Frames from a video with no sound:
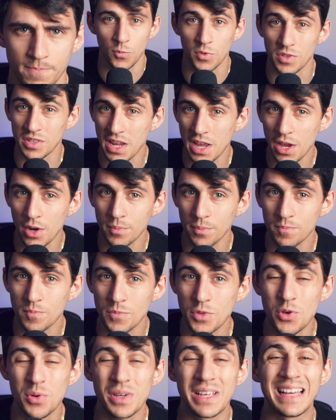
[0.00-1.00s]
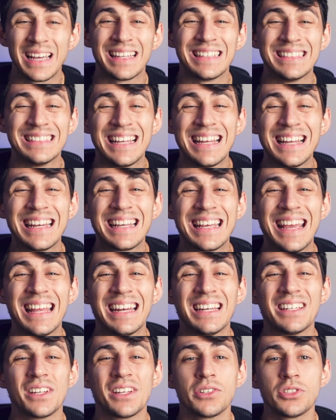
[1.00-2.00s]
With Neo, you can get
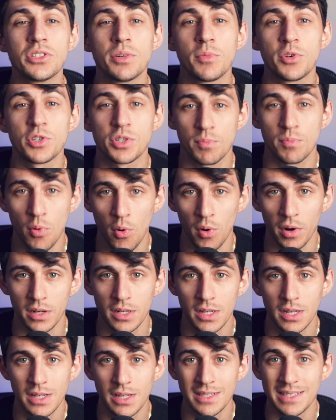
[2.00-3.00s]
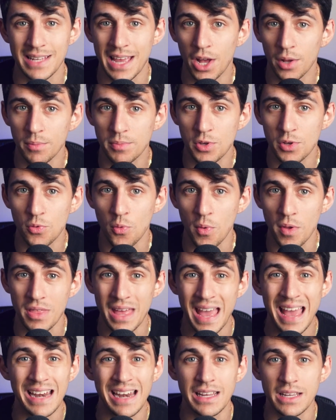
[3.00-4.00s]
dedicated customer support to help you
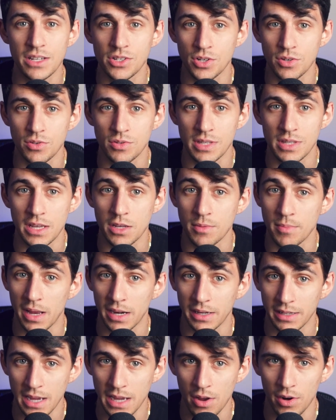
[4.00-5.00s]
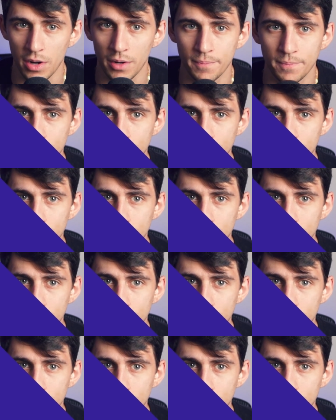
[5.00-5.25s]
with any issues that you might encounter.